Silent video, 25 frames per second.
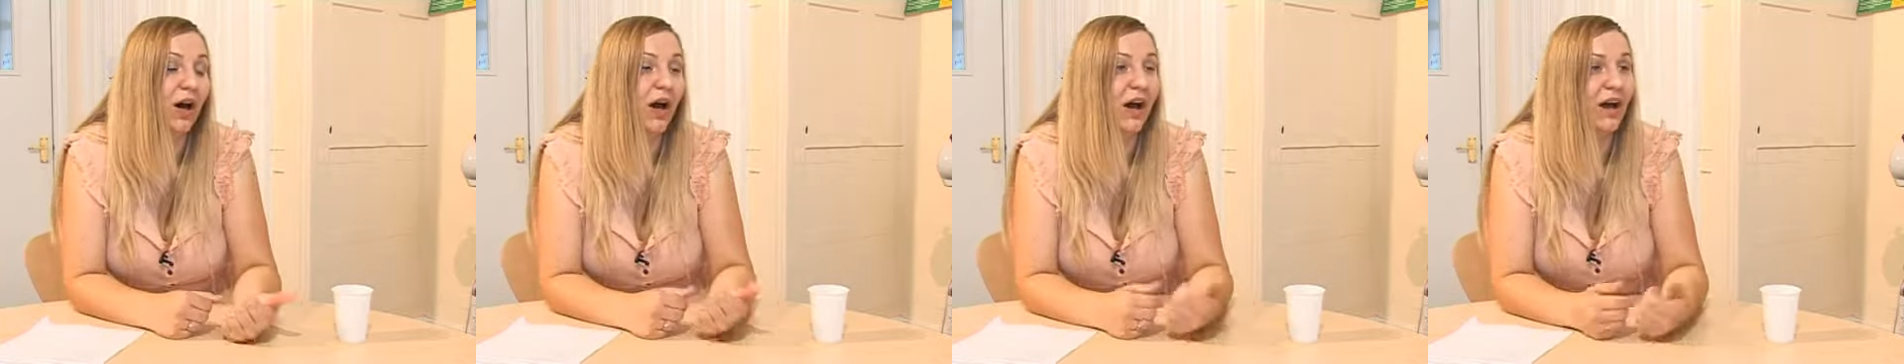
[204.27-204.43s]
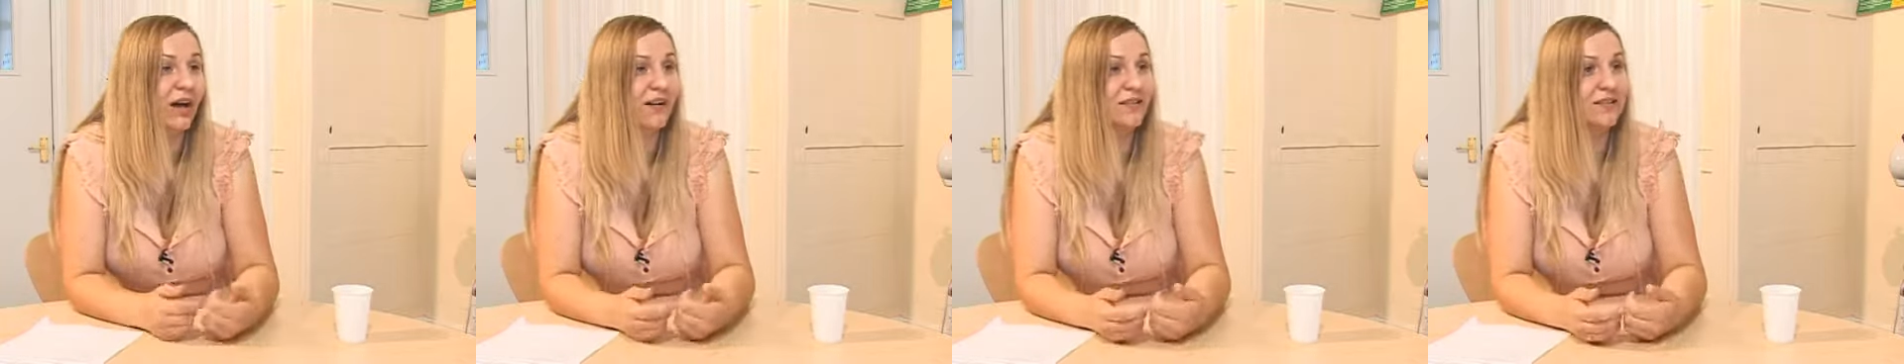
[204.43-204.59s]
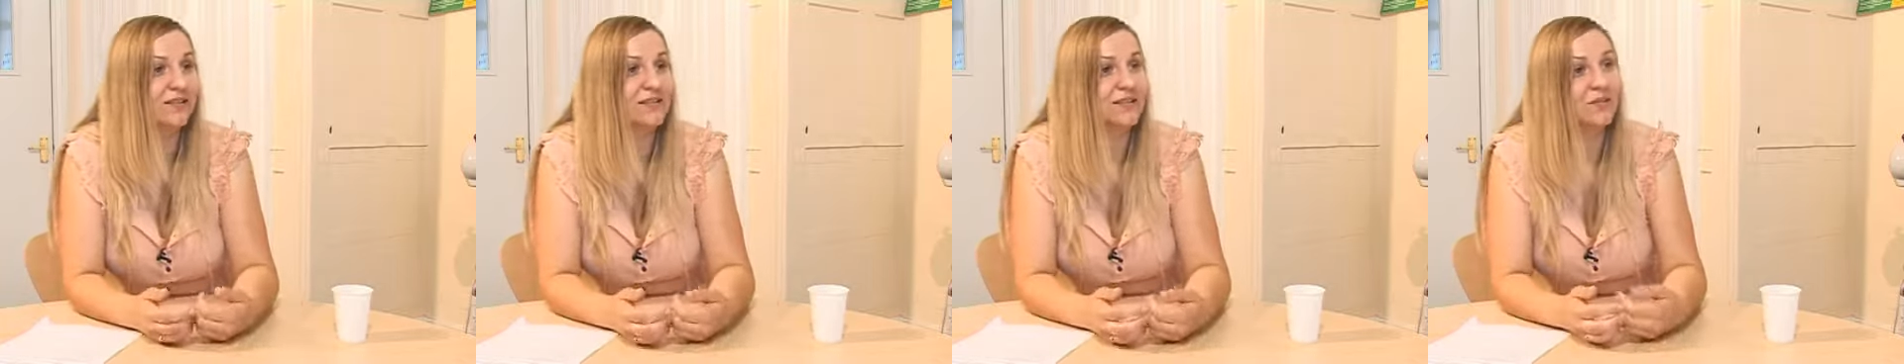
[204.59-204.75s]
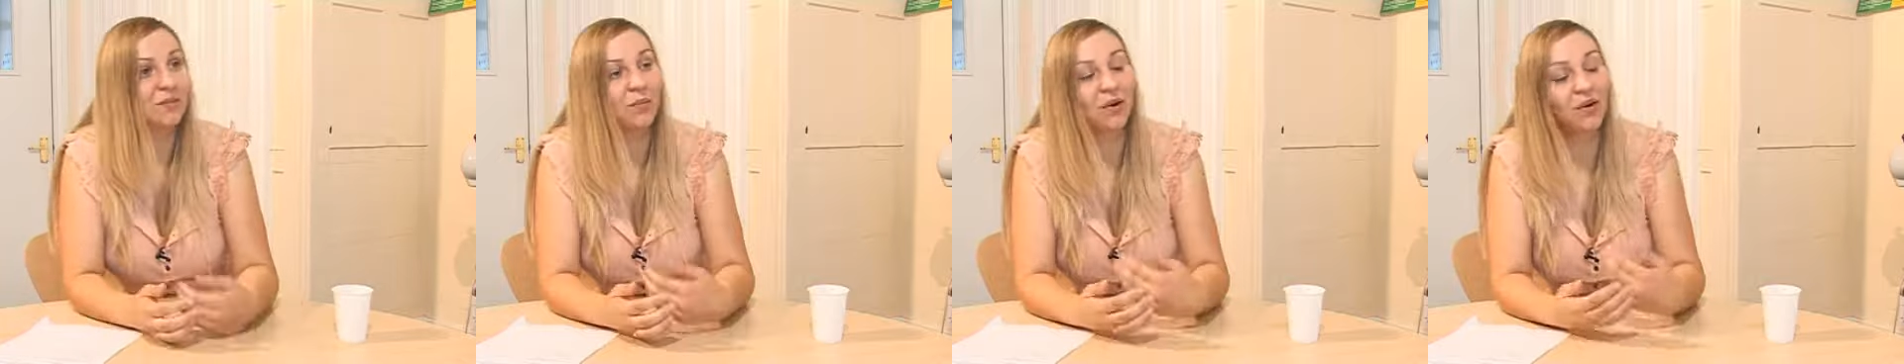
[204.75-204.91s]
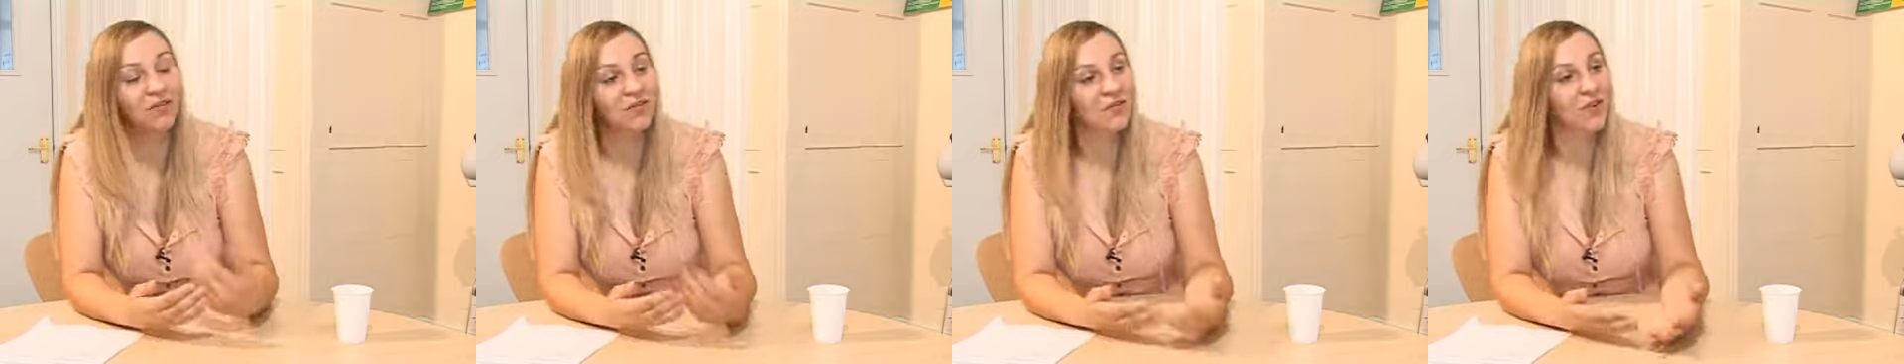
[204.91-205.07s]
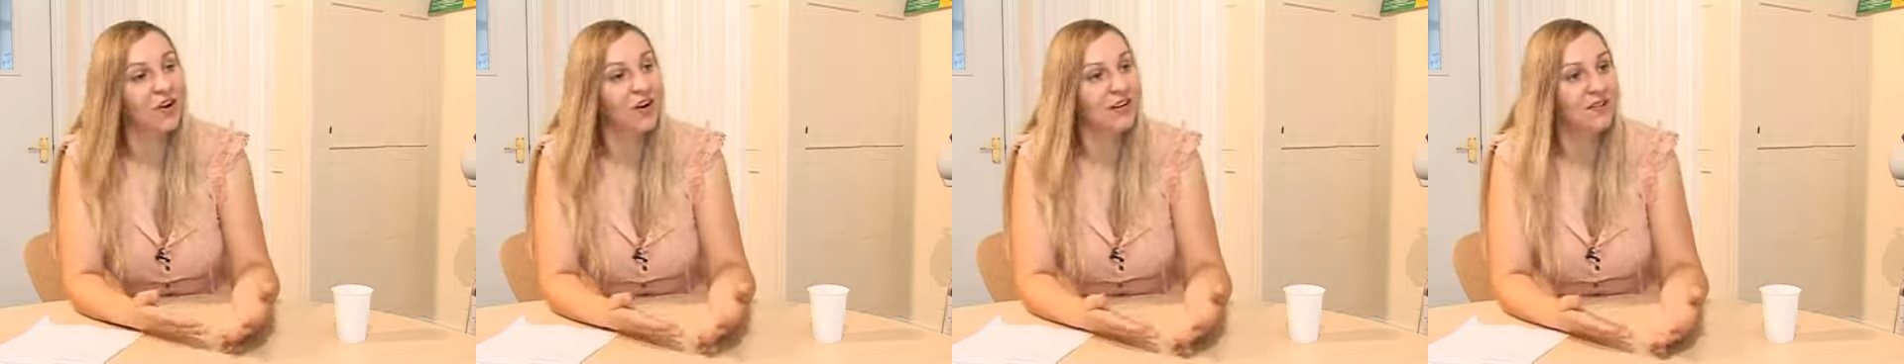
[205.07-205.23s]
and my
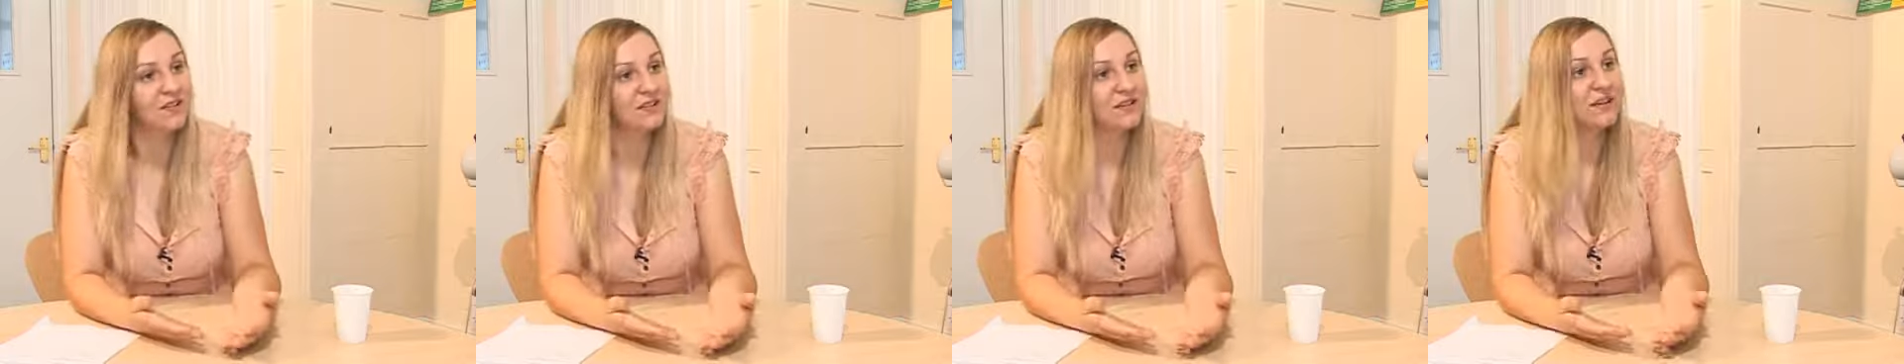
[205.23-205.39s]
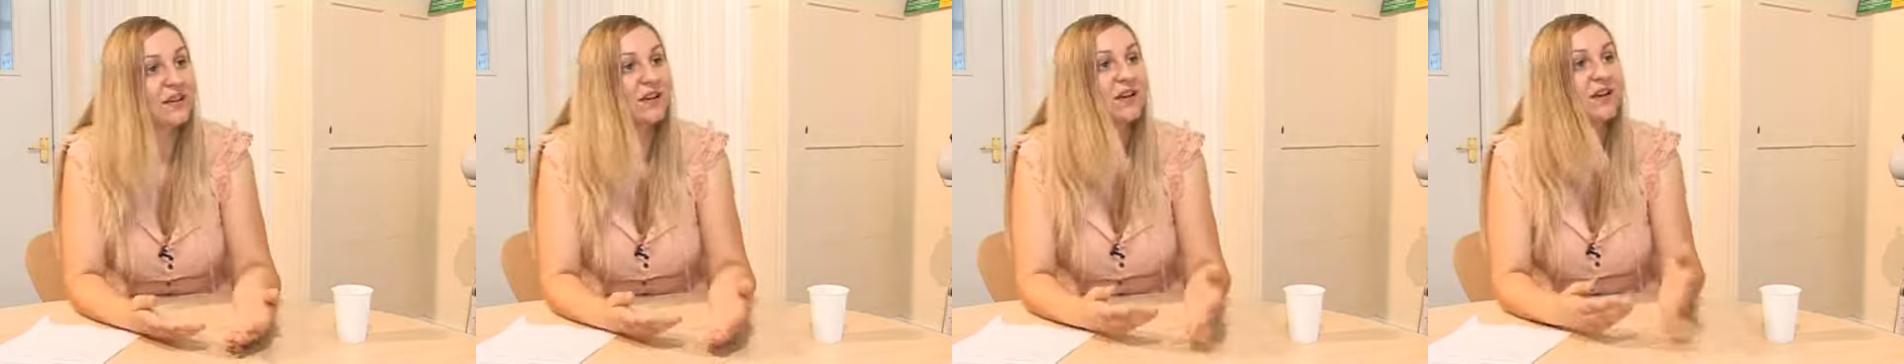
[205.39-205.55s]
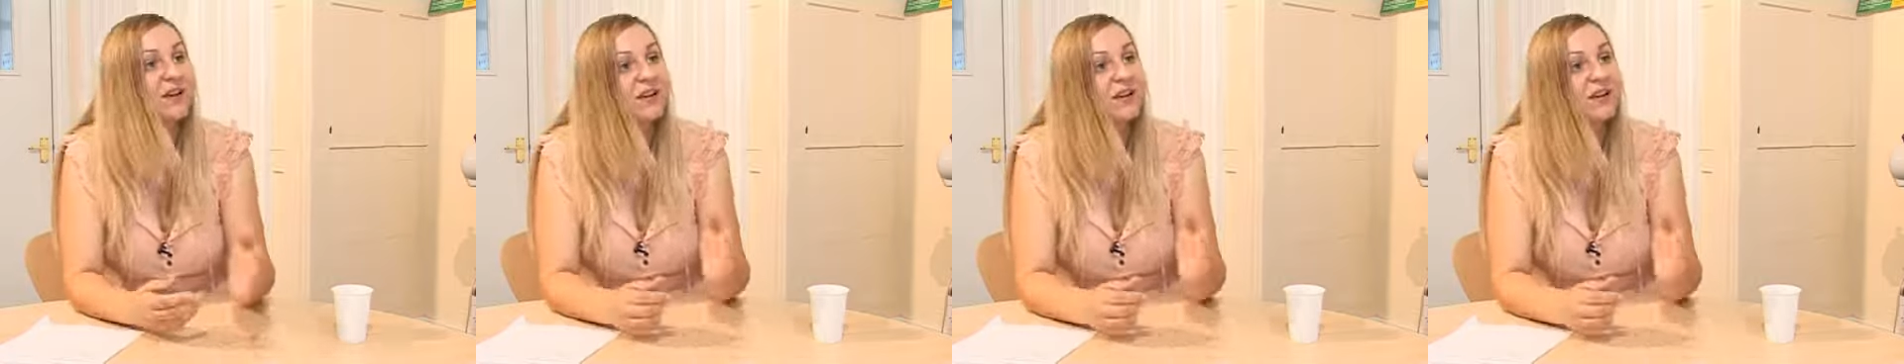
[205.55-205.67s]
friend